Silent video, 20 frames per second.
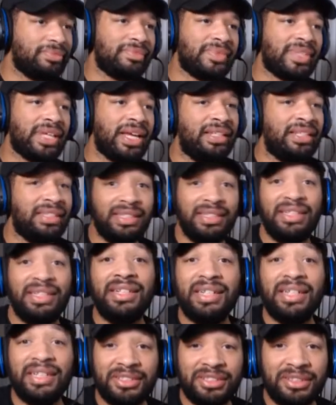and then he
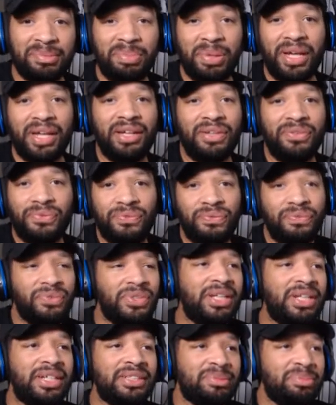doesn't pay
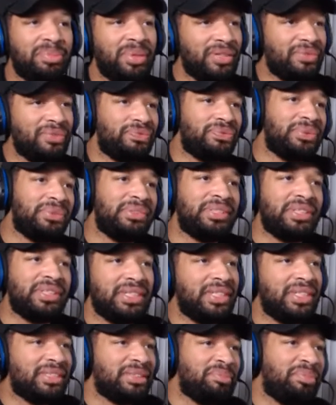Future, he
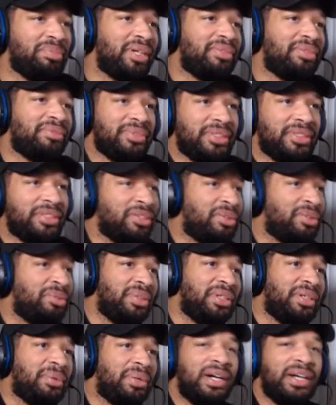doesn't pay Rich Homie
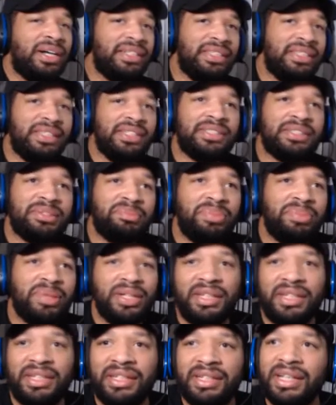Quan, he doesn't
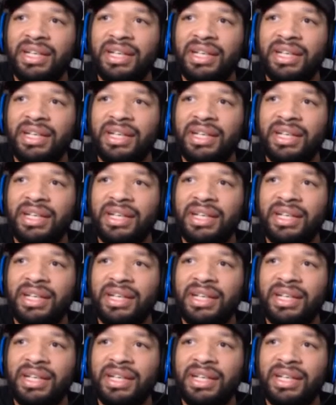pay